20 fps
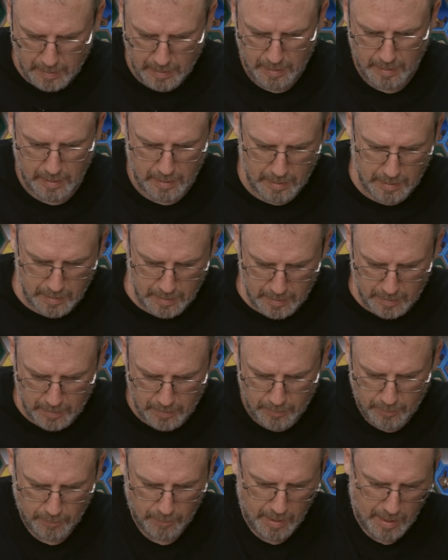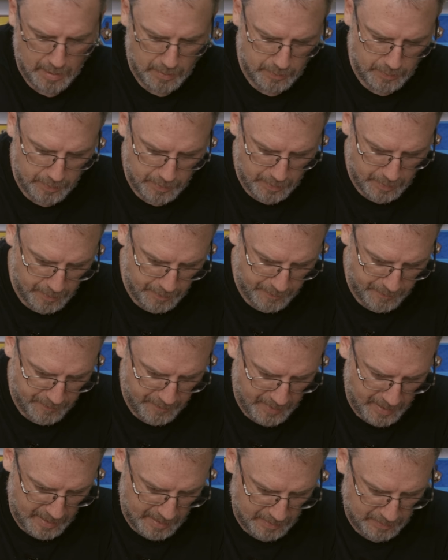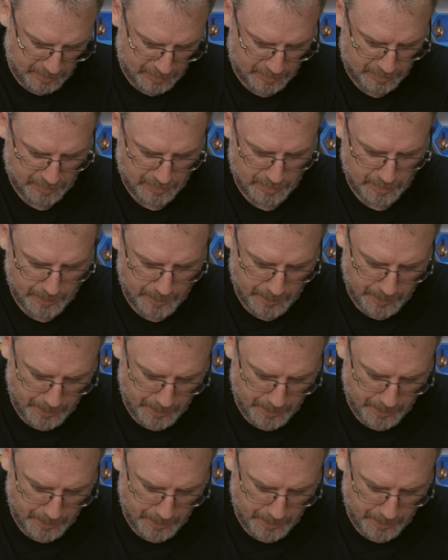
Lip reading: And around the face.